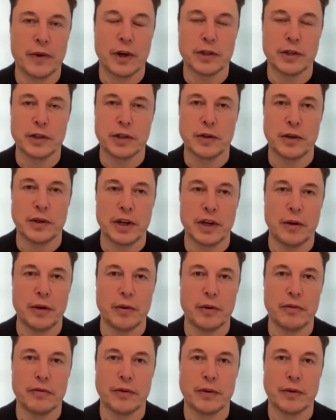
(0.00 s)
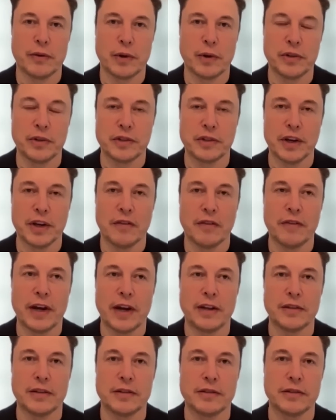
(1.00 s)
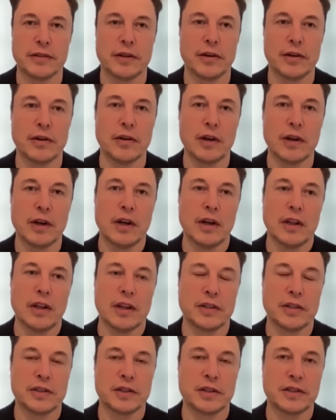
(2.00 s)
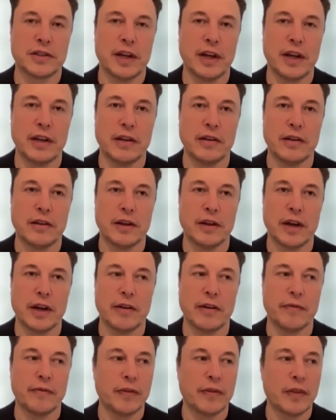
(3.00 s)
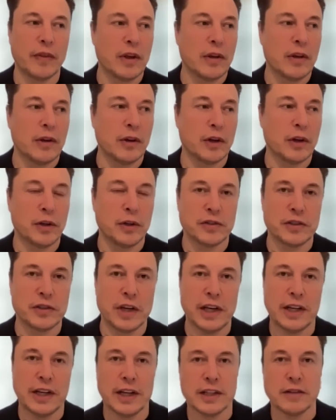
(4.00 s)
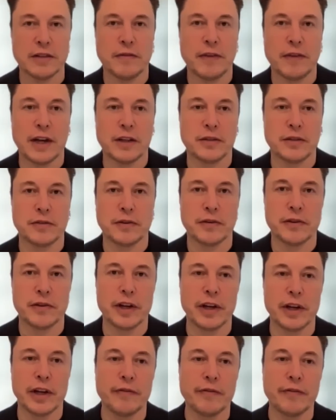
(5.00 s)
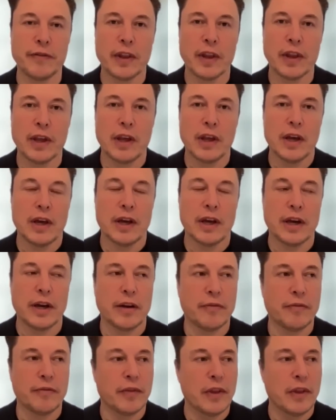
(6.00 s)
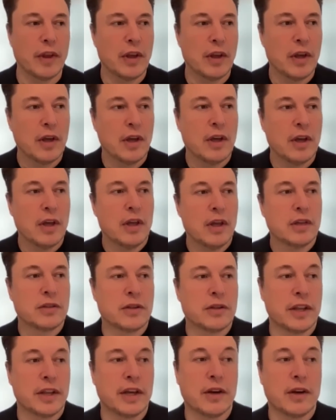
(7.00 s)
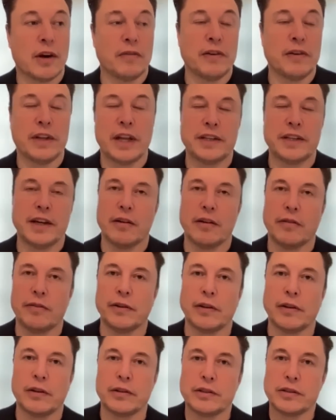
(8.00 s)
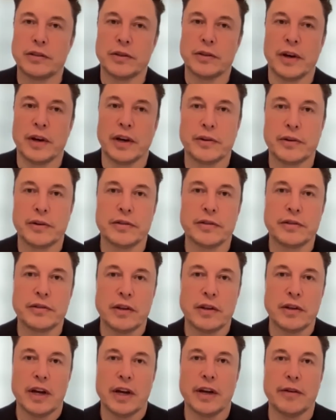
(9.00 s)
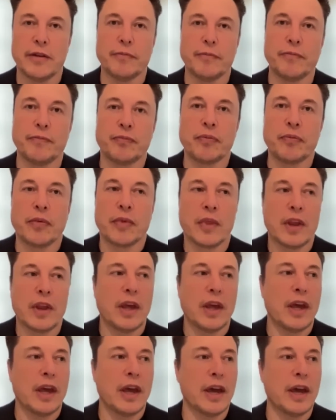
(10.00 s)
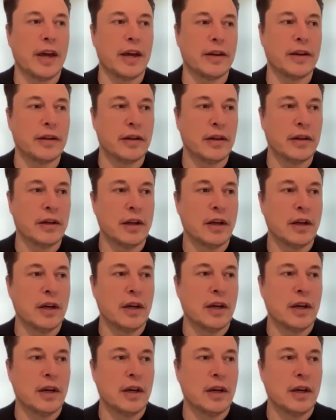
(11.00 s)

prosecute anyone for using a patent. So let's just say um, you can use any Tesla patents for free. Um, so I think hopefully that's helpful to others. Um, and